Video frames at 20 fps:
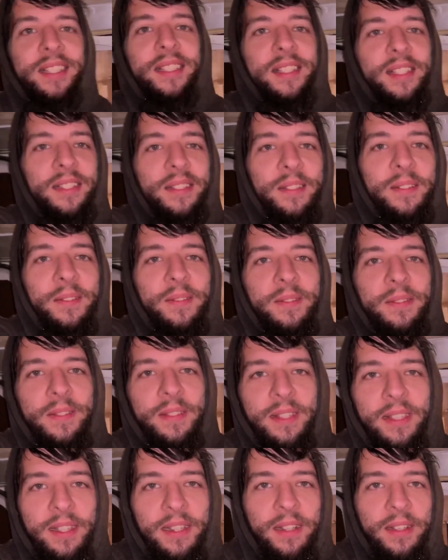So
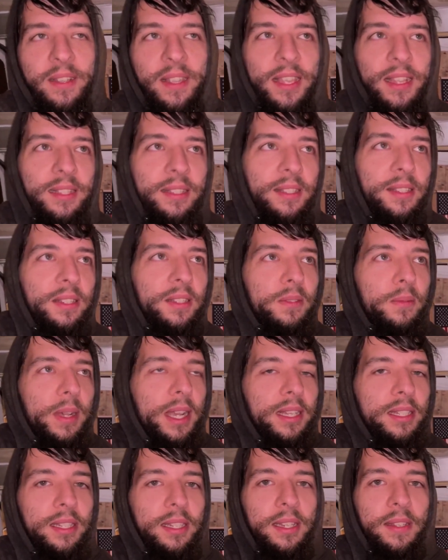you know, you can still
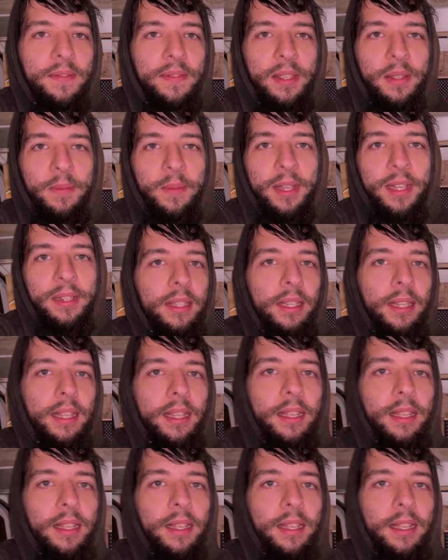watch it if you want.